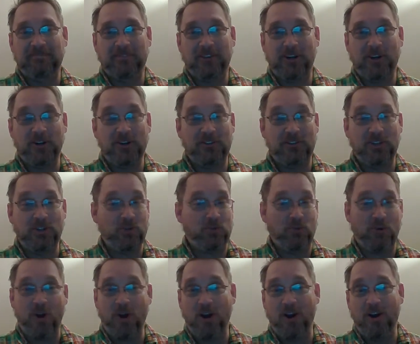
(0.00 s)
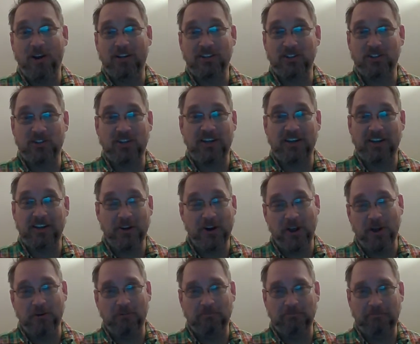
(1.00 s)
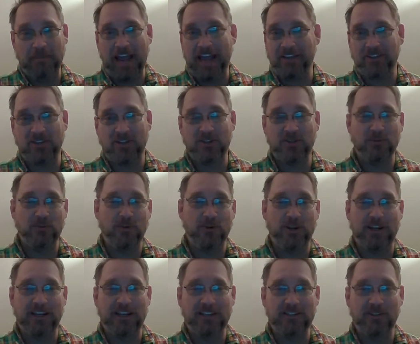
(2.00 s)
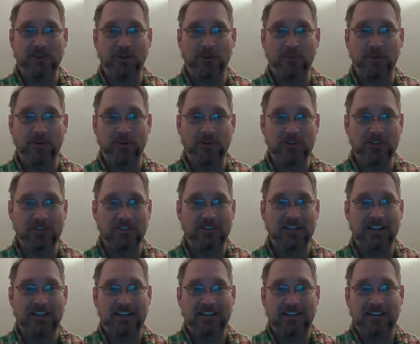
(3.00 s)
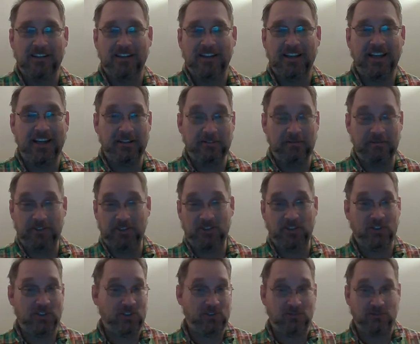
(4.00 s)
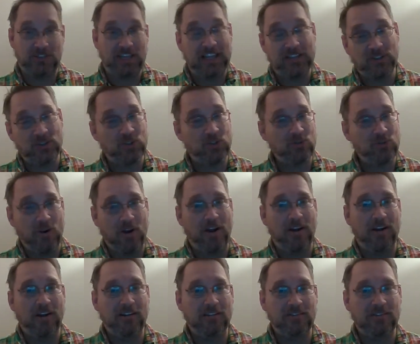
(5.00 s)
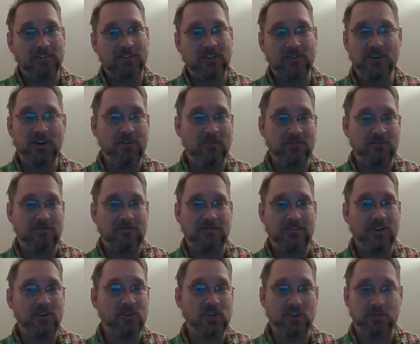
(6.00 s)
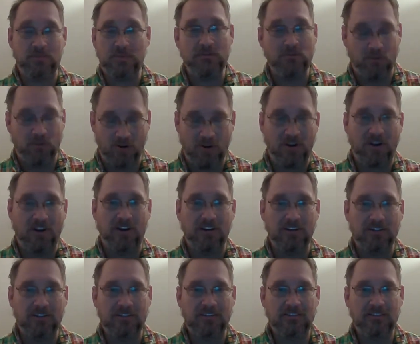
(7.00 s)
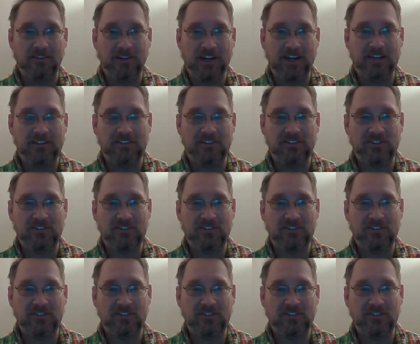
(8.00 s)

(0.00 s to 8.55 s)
are just wrong, just saying, oh no, Mass doesn't work against Whole Person, and that's just wrong. So don't just be wrong, right?